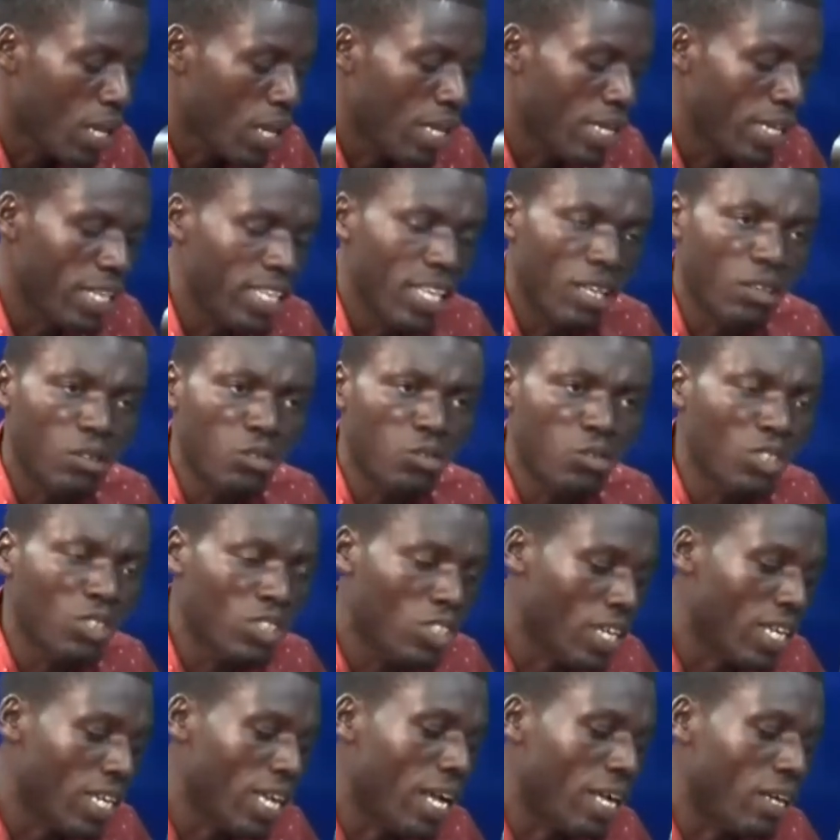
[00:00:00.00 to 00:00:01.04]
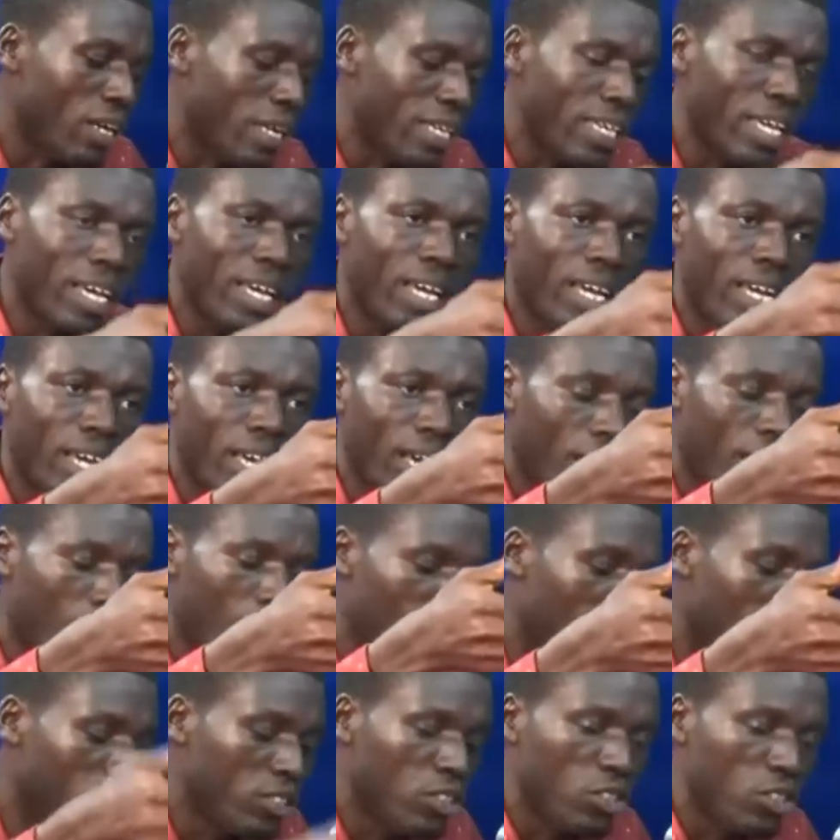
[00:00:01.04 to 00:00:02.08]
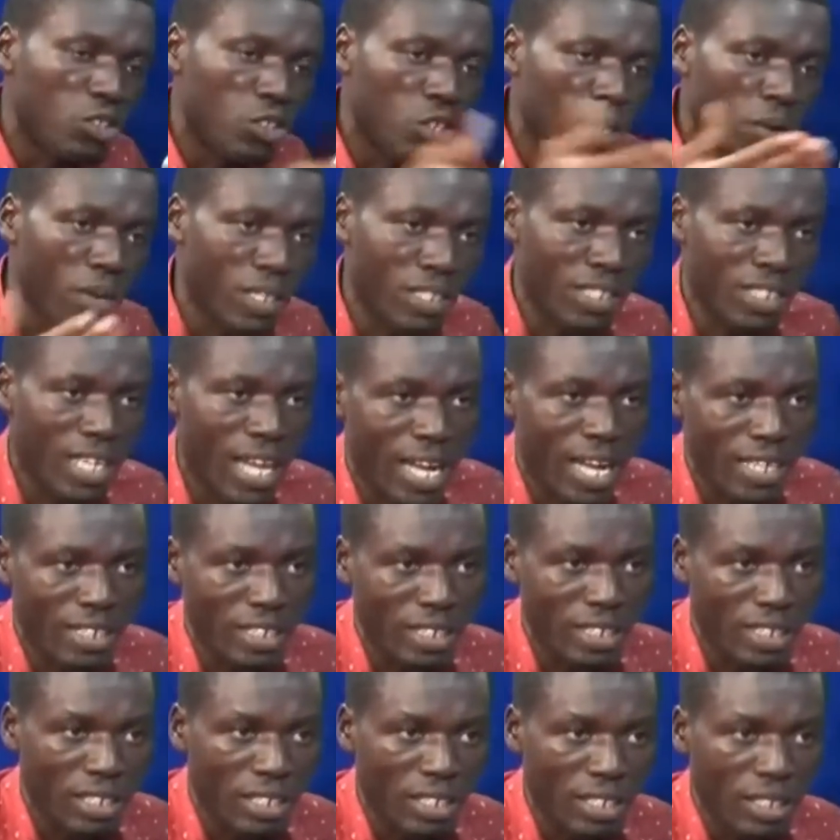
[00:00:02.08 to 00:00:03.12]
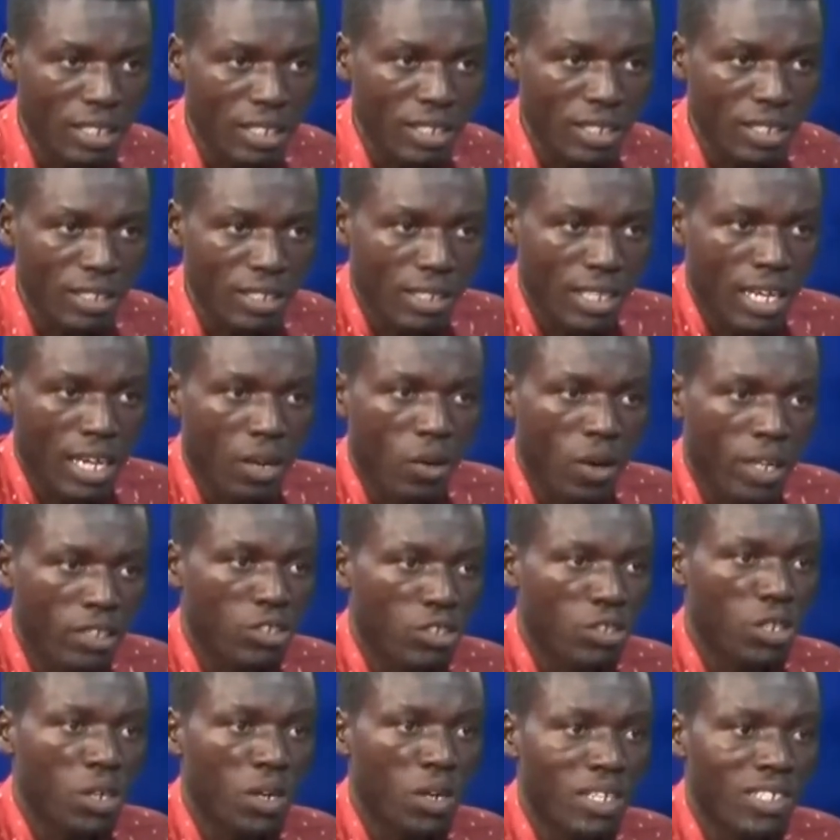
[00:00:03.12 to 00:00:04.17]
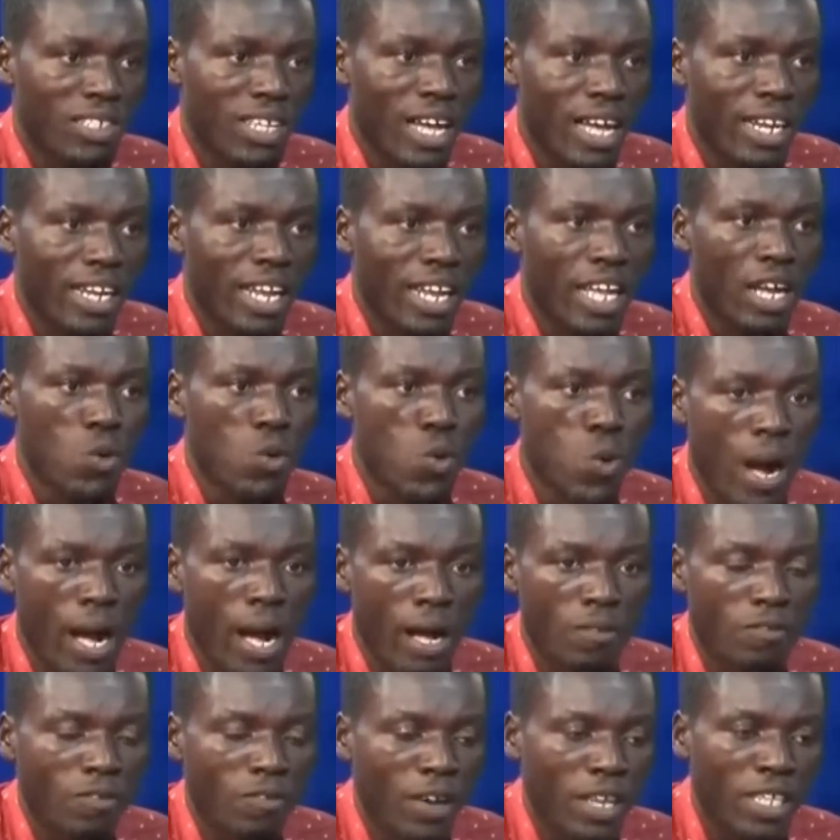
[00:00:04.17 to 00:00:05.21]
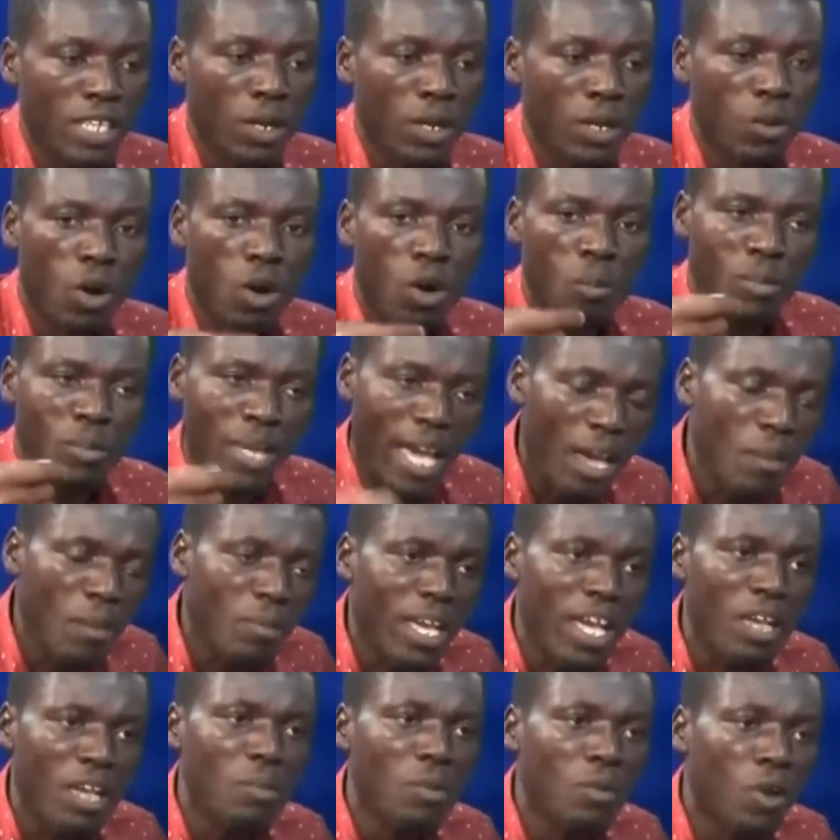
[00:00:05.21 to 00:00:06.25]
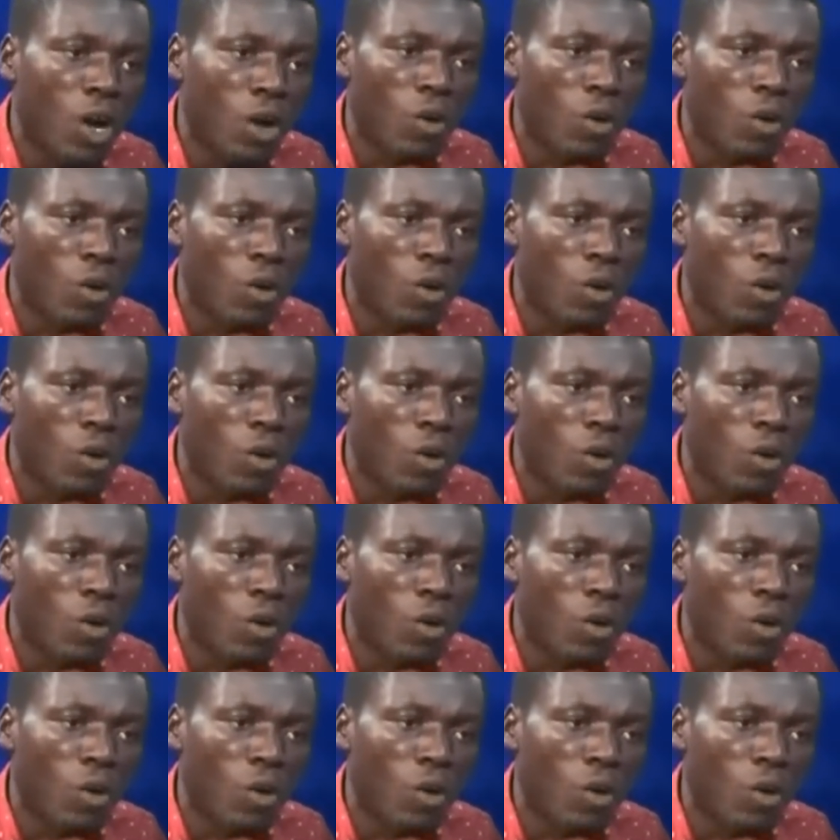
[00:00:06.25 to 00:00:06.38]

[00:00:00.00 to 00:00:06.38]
yeah they are not in China yeah health insurance card say o health insurance card ewu a mfa ye wo me ha me bi